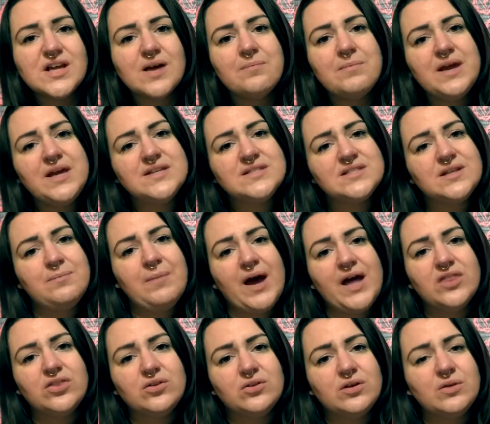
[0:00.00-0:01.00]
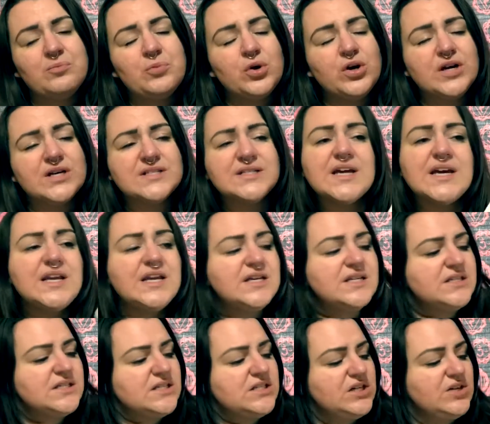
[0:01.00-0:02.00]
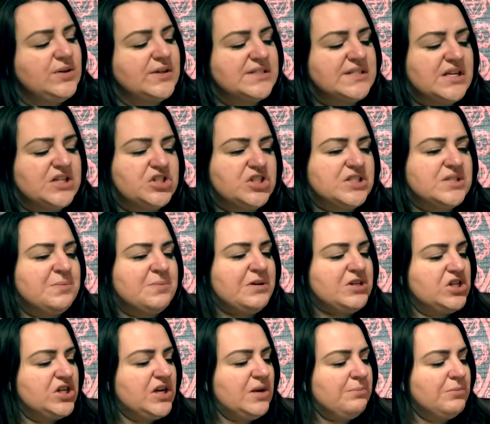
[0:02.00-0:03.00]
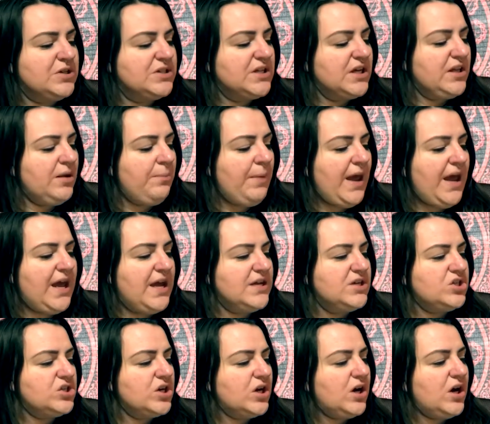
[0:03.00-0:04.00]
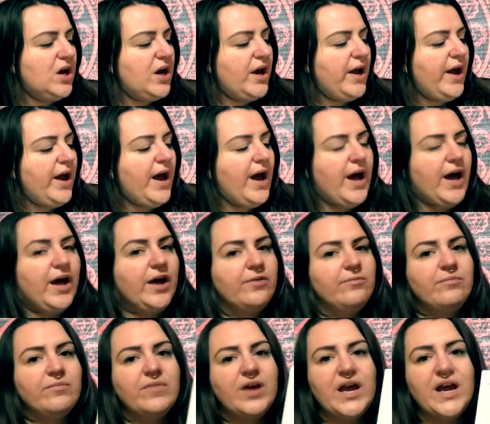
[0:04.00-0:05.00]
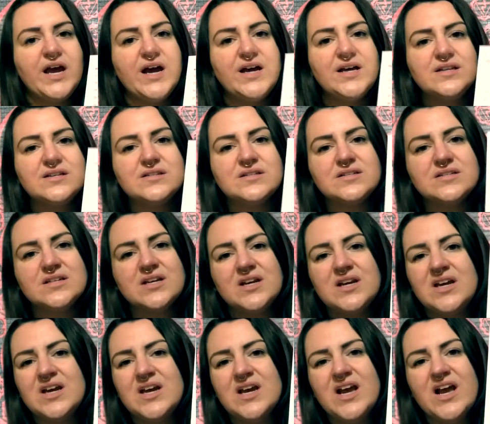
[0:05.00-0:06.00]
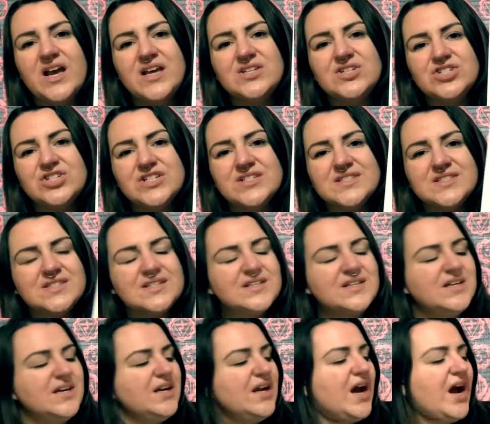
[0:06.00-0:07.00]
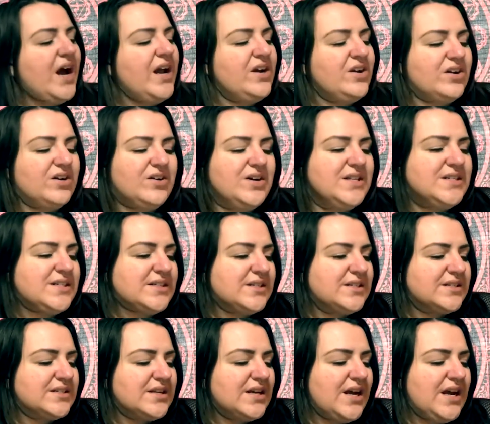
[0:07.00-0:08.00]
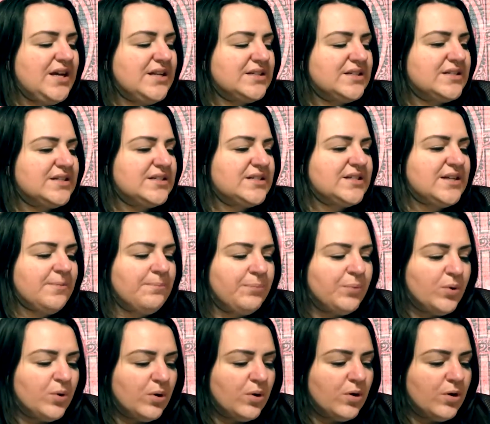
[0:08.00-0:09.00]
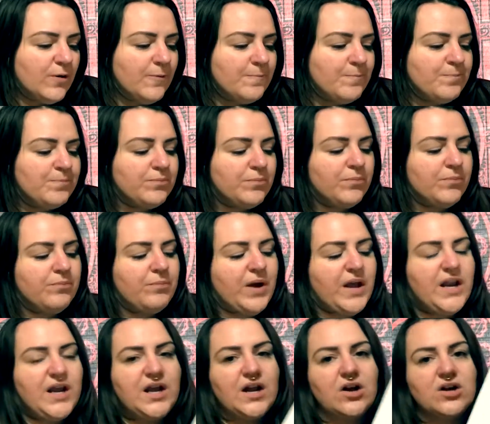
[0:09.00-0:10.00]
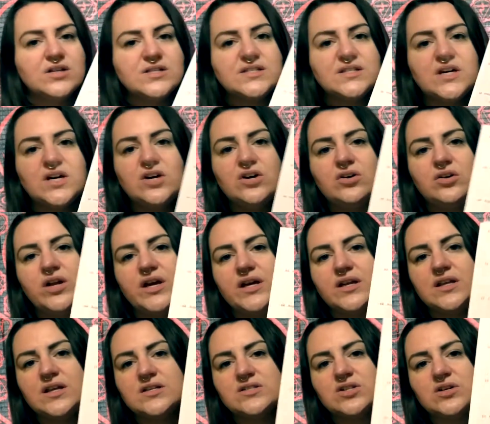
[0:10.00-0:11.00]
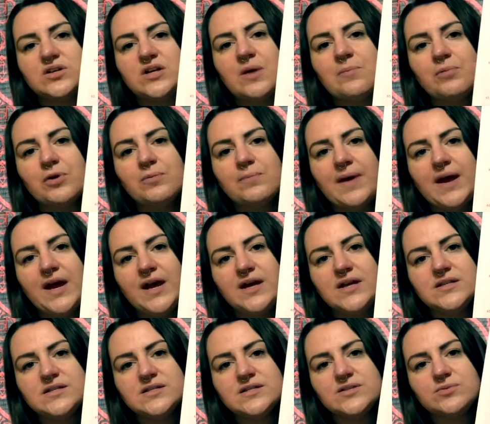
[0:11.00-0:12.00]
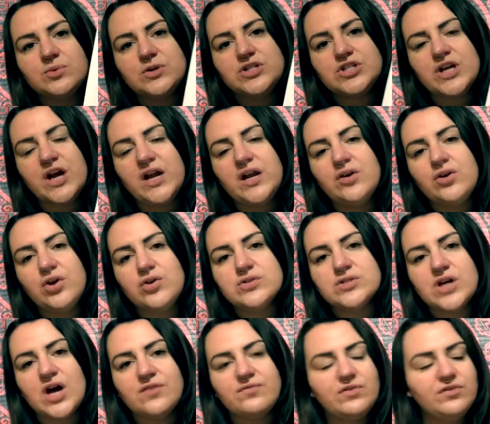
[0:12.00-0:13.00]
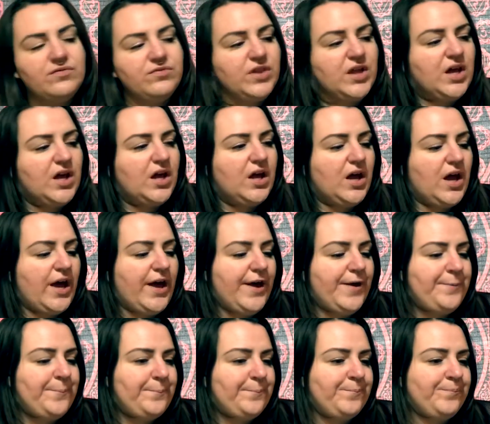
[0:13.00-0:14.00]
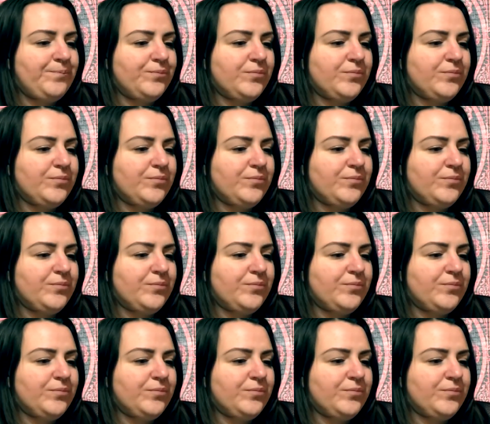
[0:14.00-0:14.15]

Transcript: that makes the math more exciting to do. It's not just a bunch of numbers on the page, and it's just, I don't know, it's simple, but it also, like, these are number bands, which kind of goes off of the